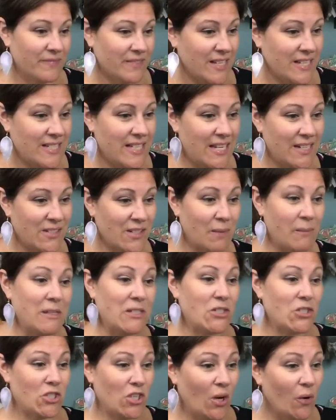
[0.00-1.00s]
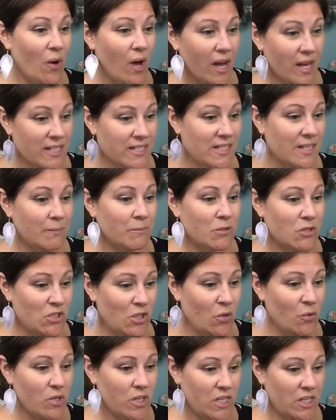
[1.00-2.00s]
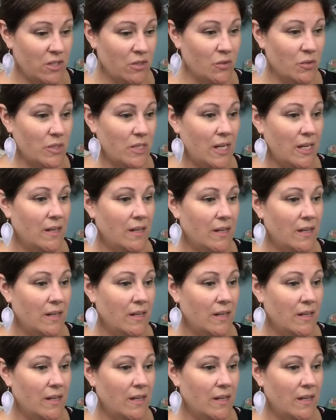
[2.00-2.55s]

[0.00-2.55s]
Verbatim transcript: I said it's going to be so awesome, so cute,